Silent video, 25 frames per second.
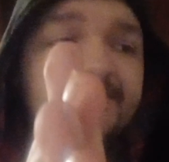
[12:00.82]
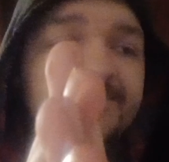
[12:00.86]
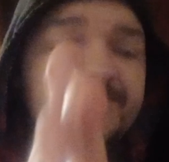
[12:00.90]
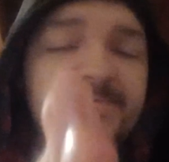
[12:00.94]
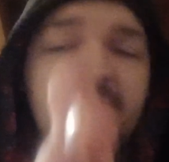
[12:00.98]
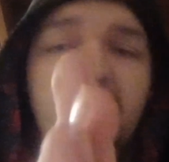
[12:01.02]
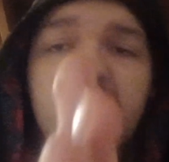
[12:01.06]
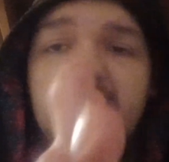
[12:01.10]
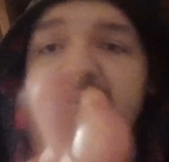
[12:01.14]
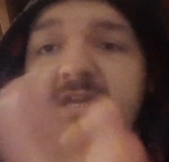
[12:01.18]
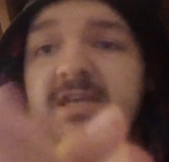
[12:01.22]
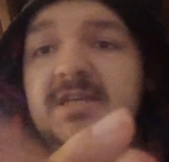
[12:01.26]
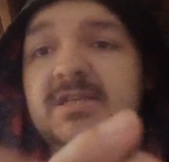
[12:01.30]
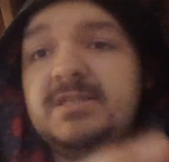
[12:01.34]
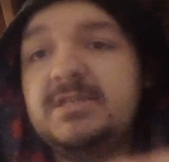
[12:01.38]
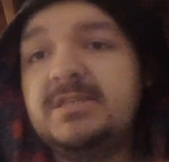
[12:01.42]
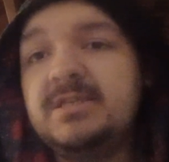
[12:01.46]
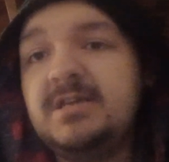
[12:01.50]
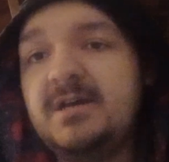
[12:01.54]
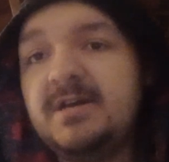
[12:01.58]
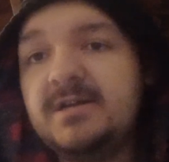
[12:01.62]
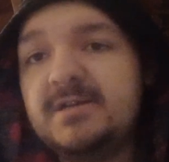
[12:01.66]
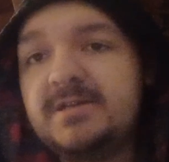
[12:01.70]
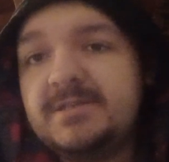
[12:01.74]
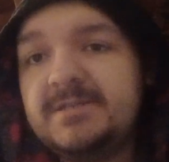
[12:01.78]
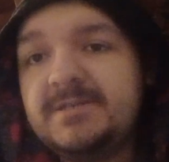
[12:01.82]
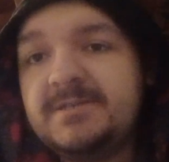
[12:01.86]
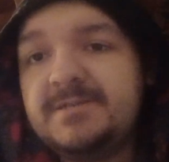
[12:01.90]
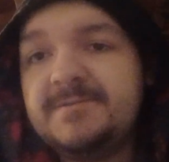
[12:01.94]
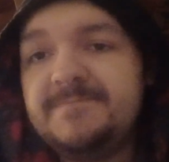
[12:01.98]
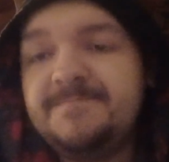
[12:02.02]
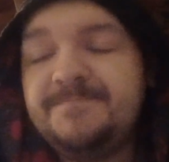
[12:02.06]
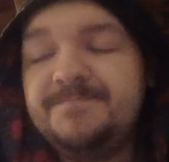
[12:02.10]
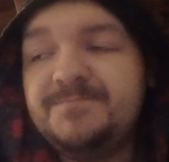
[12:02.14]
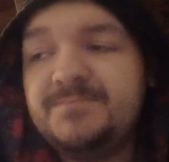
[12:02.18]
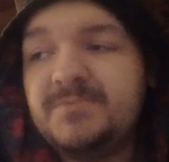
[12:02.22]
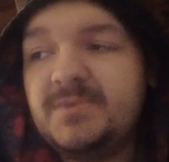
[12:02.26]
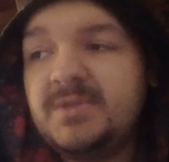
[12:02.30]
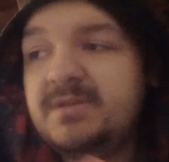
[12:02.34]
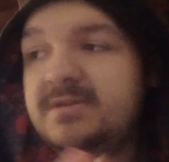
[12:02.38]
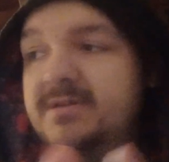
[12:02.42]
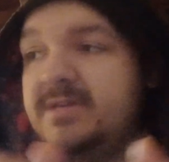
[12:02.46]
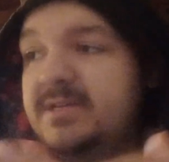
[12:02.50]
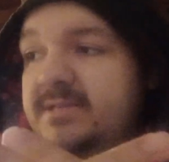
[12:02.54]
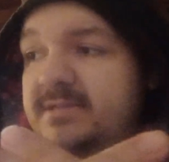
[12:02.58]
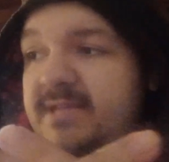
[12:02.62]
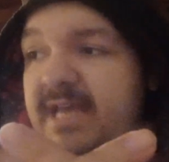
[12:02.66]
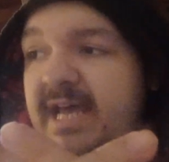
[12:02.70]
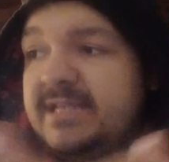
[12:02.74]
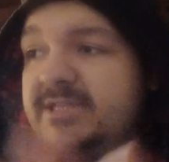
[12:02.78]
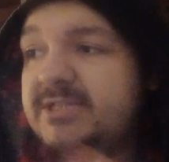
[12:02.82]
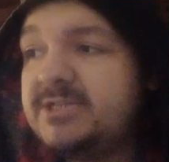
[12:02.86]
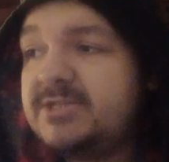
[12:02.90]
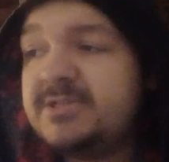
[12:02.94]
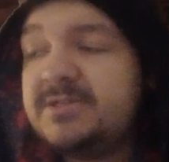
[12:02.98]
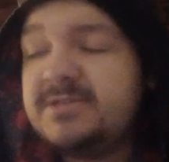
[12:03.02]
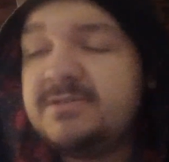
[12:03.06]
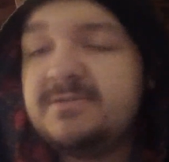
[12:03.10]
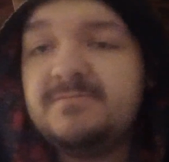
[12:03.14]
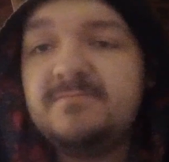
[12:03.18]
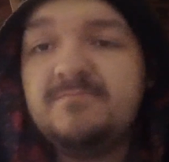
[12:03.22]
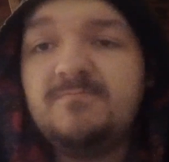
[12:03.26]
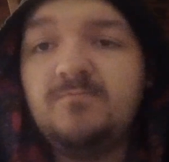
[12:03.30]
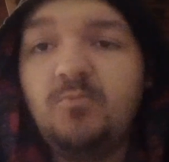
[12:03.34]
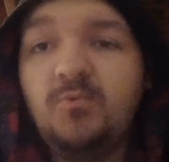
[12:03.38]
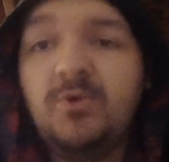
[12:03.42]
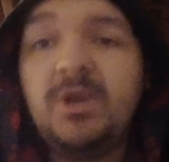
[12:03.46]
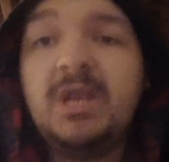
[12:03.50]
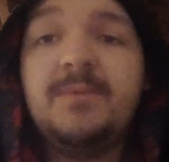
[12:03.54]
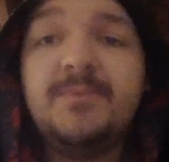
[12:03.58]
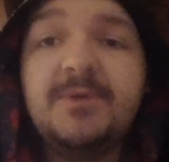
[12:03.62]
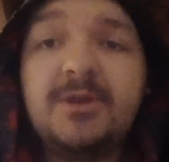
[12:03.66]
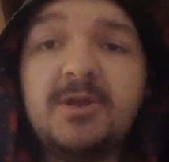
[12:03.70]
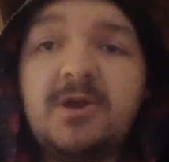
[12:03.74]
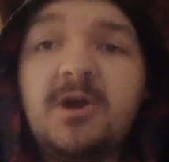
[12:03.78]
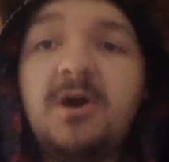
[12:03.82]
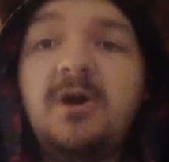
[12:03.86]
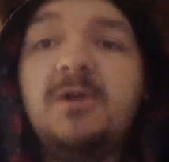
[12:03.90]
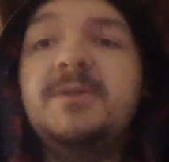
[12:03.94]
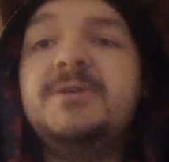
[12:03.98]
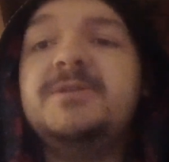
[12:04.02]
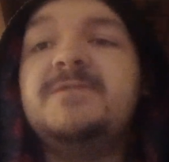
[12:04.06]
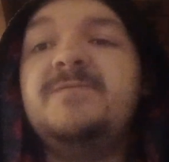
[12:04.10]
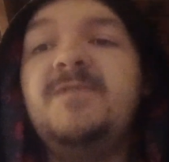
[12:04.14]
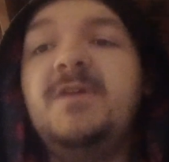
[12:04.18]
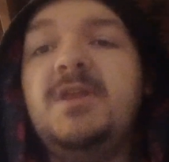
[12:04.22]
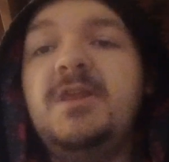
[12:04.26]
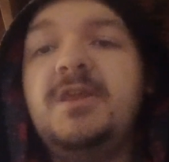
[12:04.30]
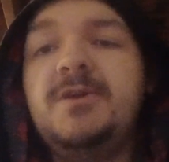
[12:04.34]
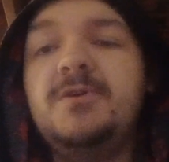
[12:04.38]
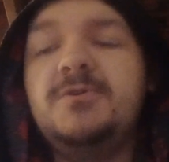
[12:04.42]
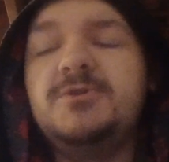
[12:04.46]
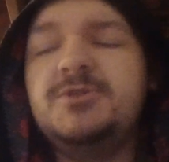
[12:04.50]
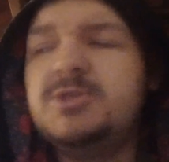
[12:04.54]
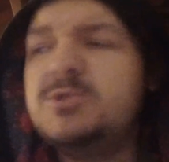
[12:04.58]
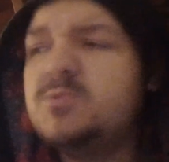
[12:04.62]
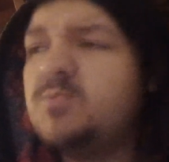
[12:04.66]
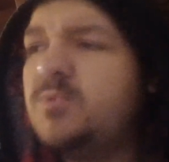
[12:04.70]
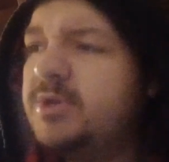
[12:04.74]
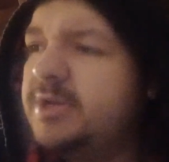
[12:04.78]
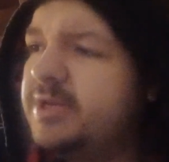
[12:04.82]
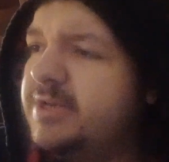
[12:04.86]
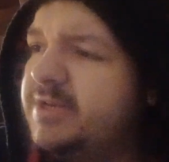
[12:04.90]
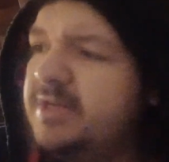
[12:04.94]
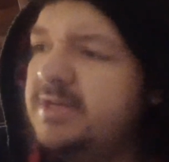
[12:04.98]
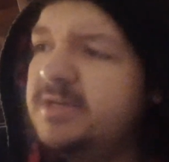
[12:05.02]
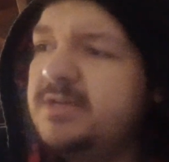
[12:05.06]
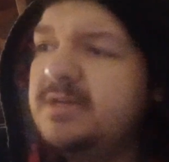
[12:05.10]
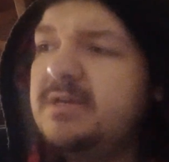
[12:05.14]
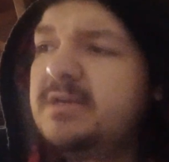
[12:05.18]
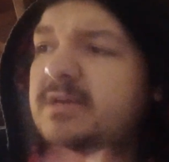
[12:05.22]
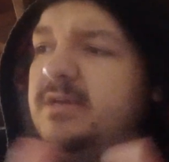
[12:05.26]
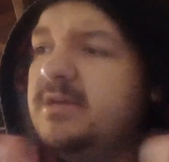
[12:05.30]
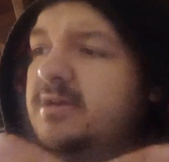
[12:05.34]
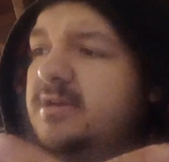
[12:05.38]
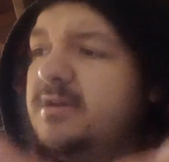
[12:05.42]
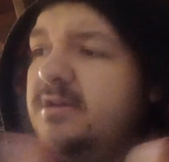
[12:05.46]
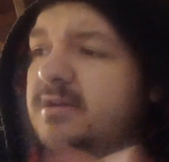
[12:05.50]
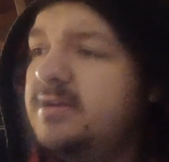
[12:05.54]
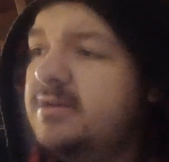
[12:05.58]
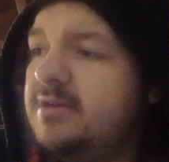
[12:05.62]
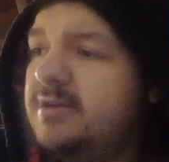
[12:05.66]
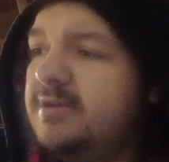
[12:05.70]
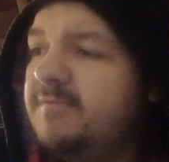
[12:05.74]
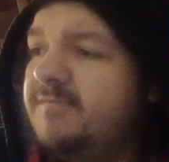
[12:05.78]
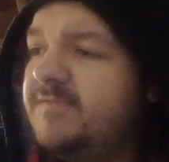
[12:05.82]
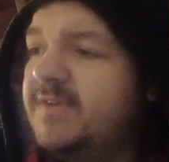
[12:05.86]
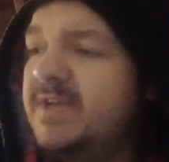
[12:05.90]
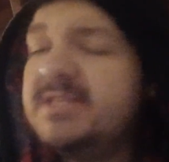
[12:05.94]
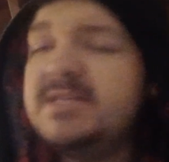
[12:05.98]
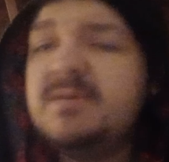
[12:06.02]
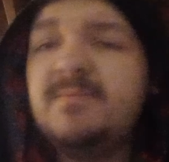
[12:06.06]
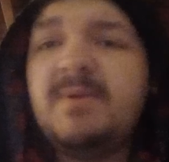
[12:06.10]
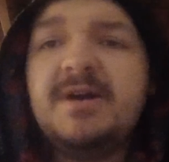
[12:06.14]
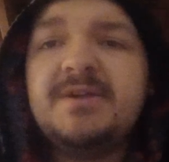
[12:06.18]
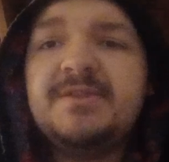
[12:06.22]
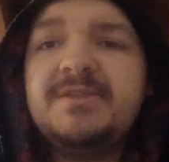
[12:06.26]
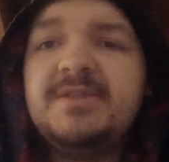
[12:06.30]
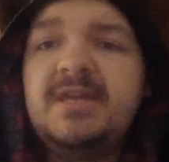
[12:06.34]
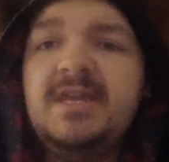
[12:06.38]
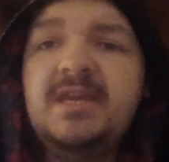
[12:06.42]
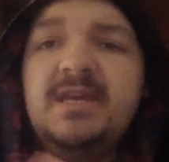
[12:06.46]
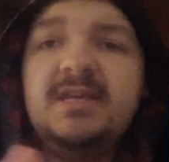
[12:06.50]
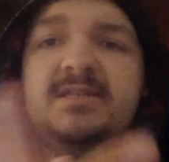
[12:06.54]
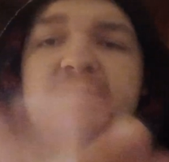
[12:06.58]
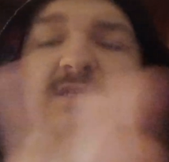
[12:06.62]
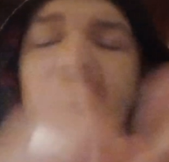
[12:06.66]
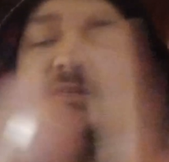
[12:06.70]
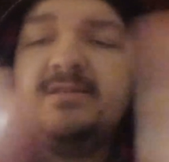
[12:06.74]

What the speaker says: fucking sucks. And that's what I'm going to call this video. Just wanted to vent about things